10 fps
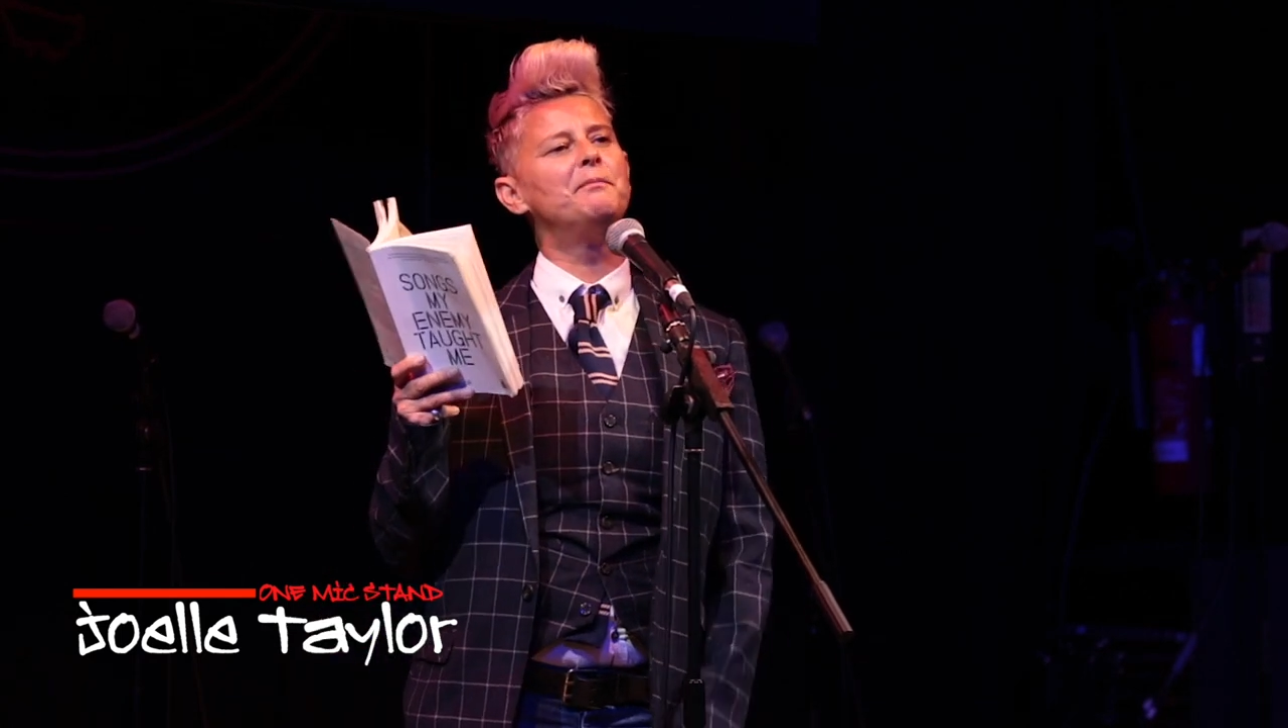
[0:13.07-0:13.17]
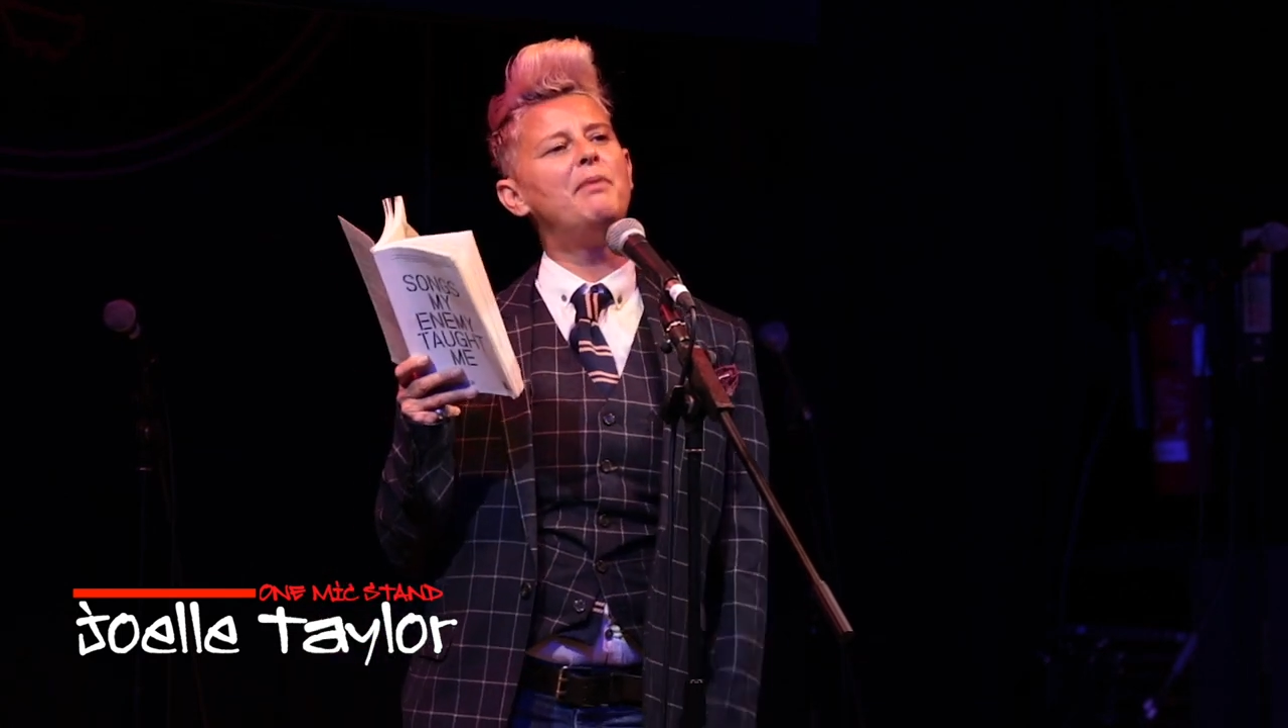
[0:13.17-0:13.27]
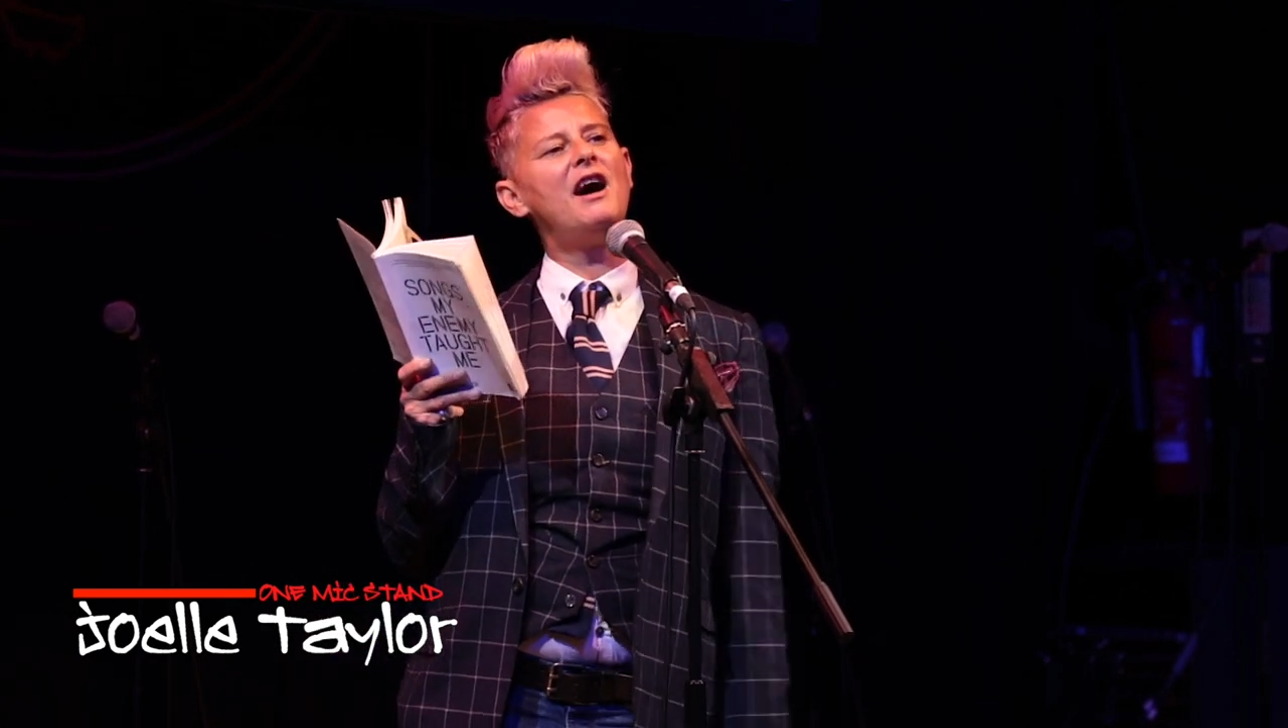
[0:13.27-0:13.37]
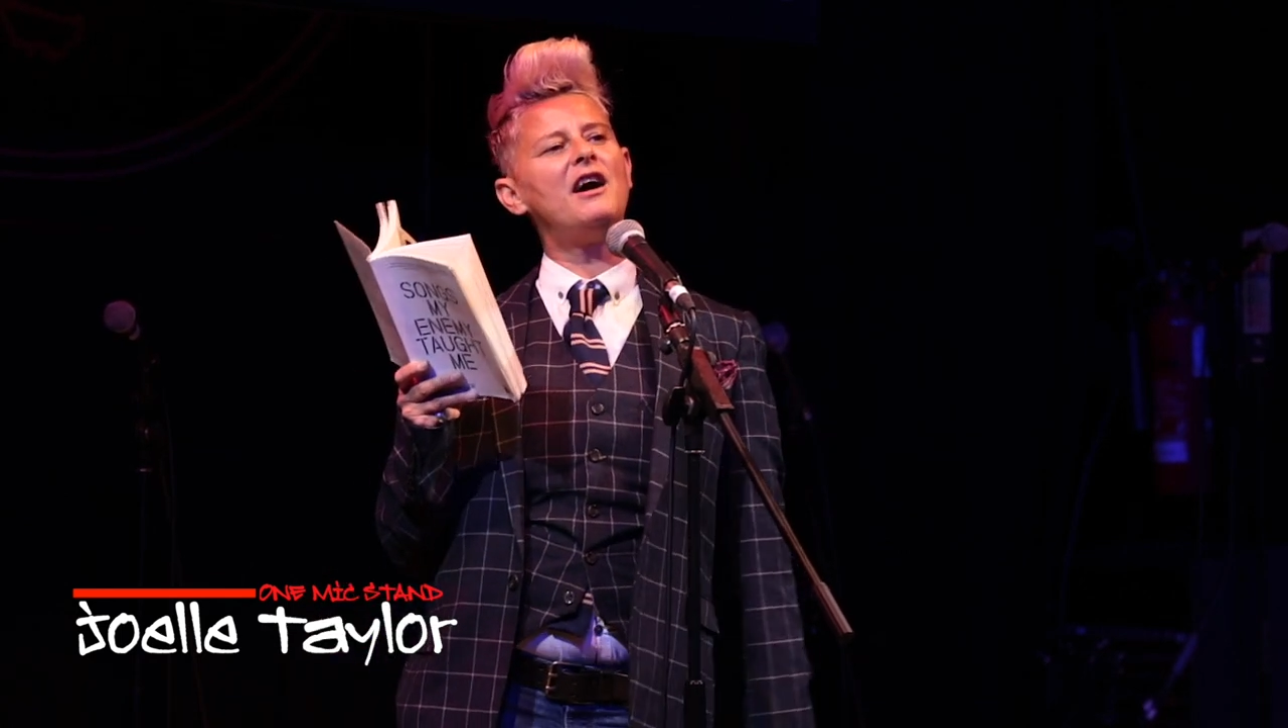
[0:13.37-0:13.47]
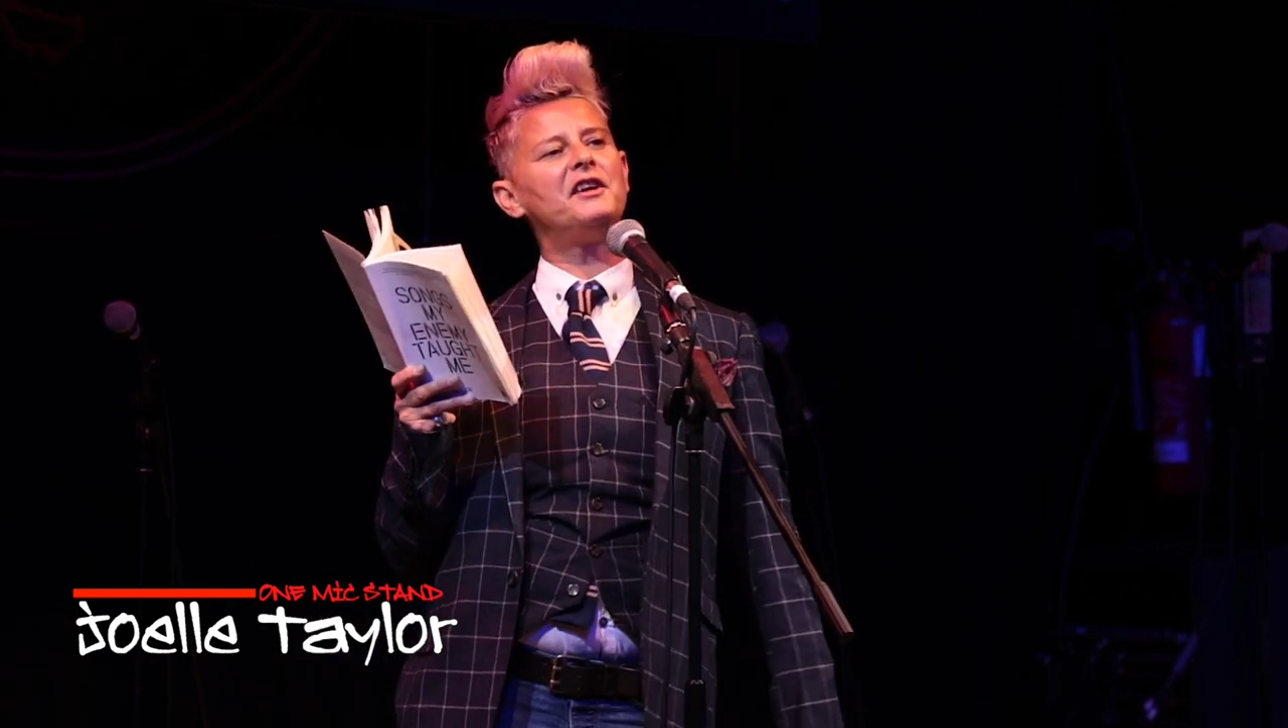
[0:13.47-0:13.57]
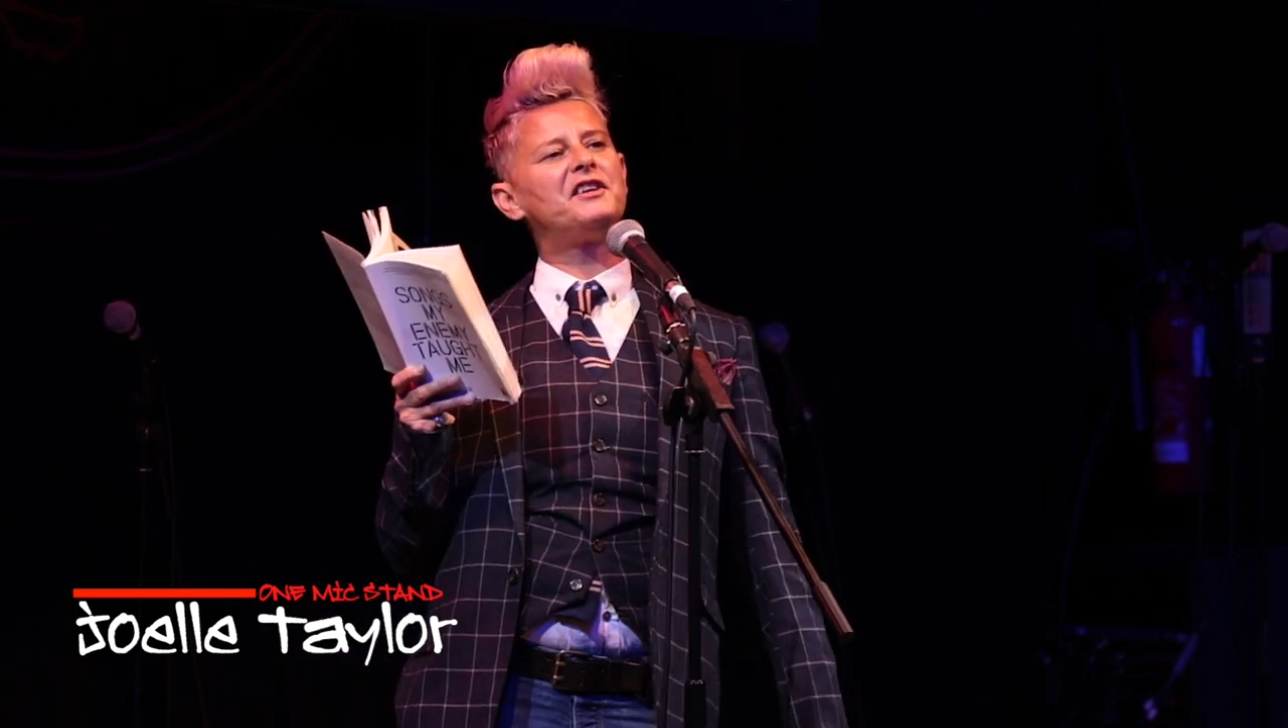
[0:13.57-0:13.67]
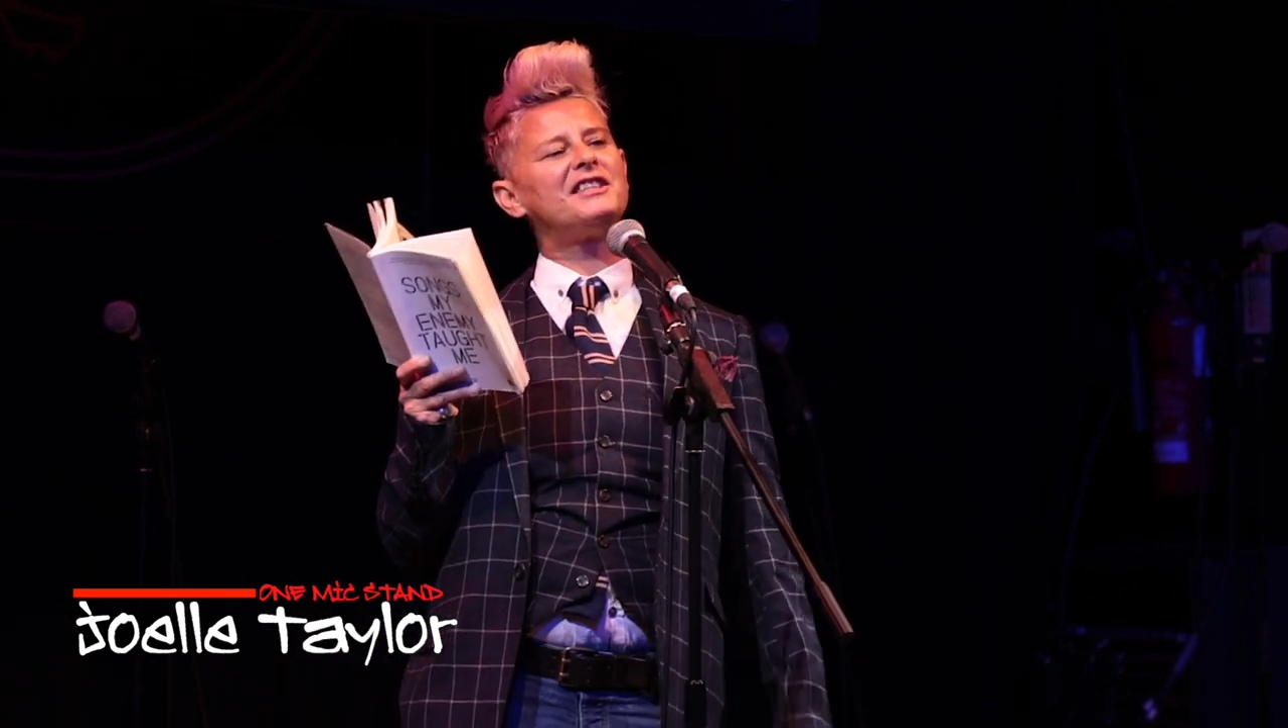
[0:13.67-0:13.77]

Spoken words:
barred